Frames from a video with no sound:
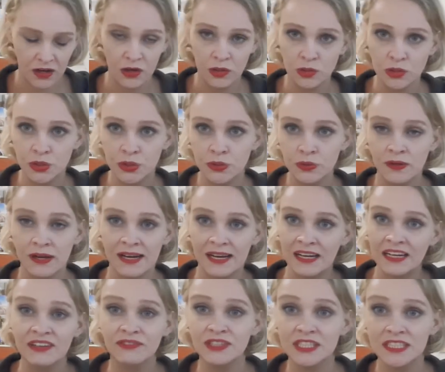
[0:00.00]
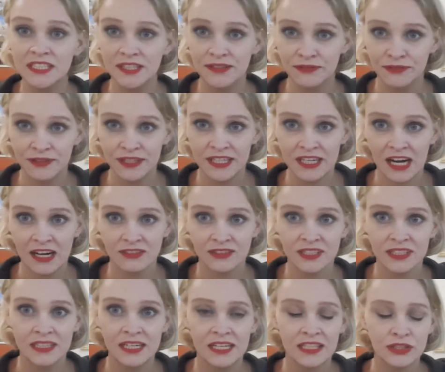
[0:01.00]
go to and receive free
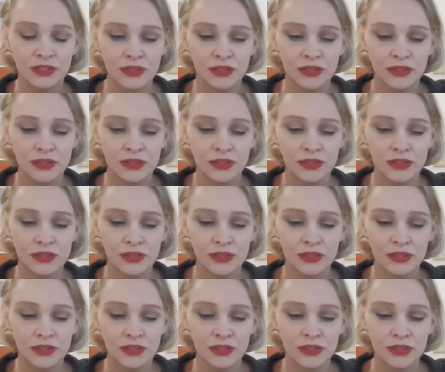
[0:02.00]
counseling.